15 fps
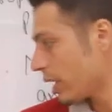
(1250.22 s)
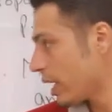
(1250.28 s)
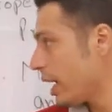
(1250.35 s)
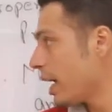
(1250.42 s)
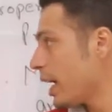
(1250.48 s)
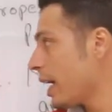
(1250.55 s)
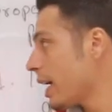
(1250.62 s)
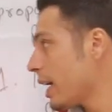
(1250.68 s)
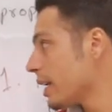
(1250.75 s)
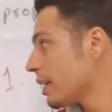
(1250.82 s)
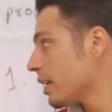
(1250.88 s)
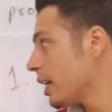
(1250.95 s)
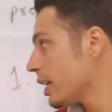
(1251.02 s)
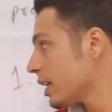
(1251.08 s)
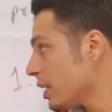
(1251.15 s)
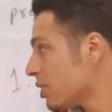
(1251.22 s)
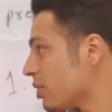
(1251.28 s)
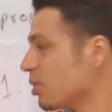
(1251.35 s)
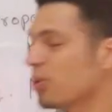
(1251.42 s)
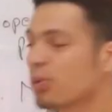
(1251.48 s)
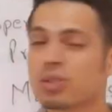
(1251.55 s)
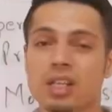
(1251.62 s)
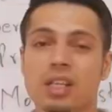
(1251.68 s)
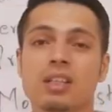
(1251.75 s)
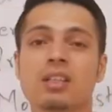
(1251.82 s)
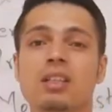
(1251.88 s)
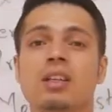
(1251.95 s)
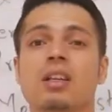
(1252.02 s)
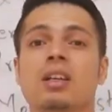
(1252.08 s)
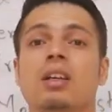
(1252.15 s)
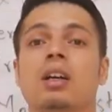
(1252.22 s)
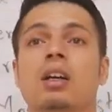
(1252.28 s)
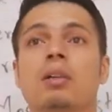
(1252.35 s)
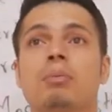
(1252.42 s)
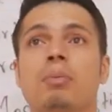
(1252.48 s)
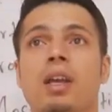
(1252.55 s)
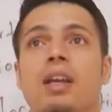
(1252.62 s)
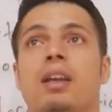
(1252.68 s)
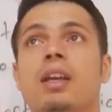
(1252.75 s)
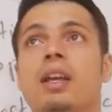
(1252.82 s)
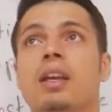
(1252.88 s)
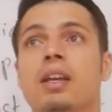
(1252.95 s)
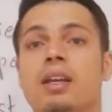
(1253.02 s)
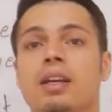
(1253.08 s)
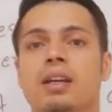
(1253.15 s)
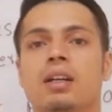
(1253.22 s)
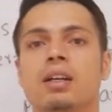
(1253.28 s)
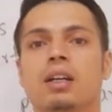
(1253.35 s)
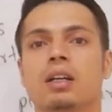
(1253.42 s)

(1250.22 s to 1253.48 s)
And it is used in making